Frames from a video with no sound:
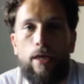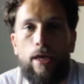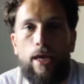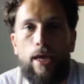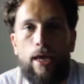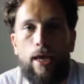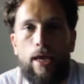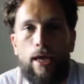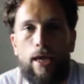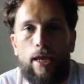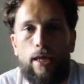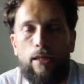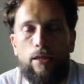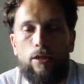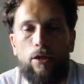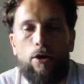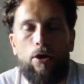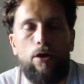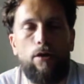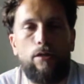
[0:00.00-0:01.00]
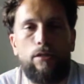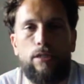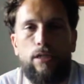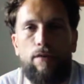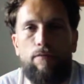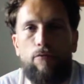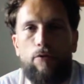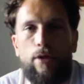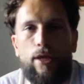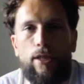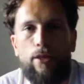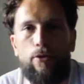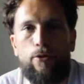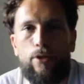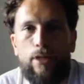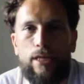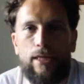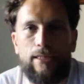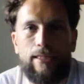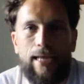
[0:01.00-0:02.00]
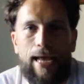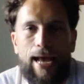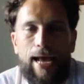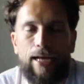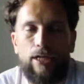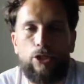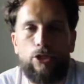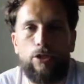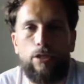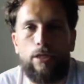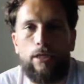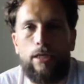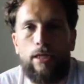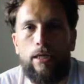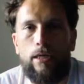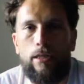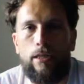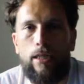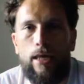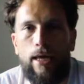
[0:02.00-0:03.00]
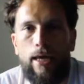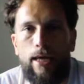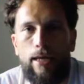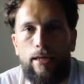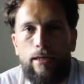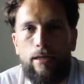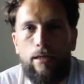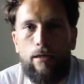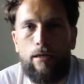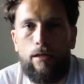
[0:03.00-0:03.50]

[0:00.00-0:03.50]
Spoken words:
And there are several other things actually that